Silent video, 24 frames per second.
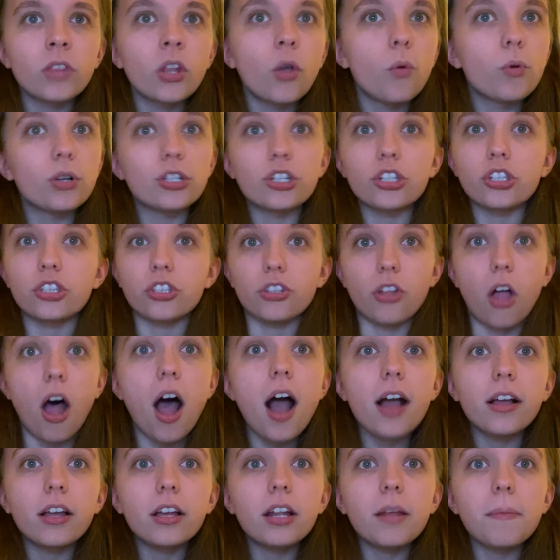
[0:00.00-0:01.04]
which is
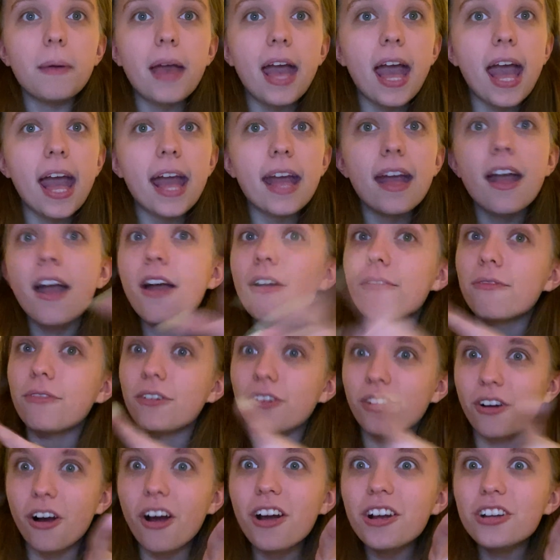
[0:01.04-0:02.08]
not gonna pay for
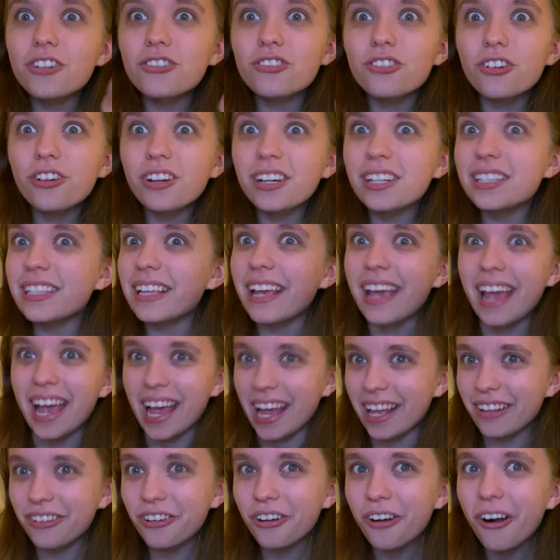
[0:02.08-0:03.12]
car insurance
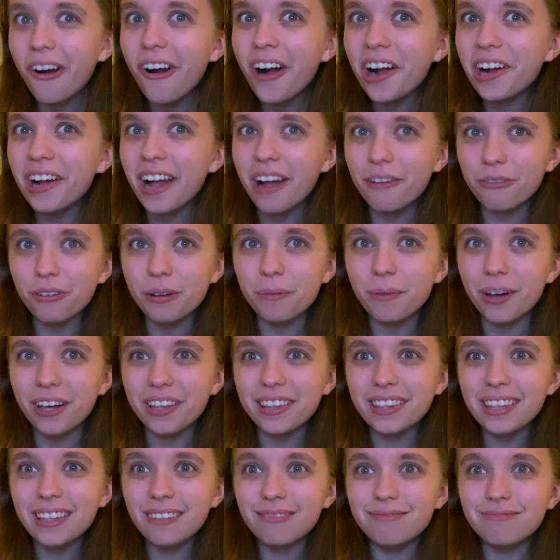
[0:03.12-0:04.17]
and your car every
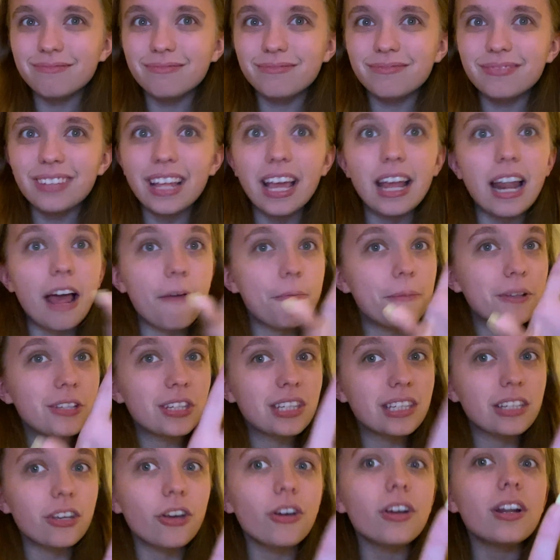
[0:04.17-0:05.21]
month. And I've been
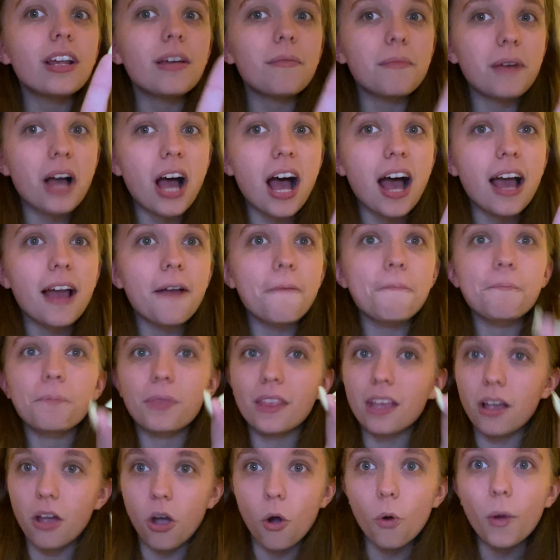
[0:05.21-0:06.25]
skirting by
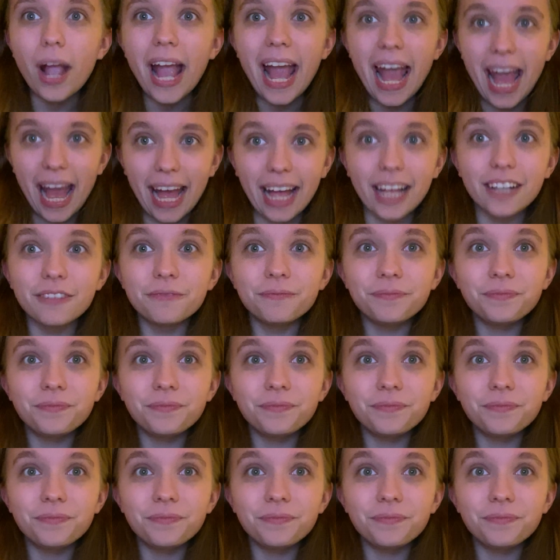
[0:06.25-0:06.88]
okay.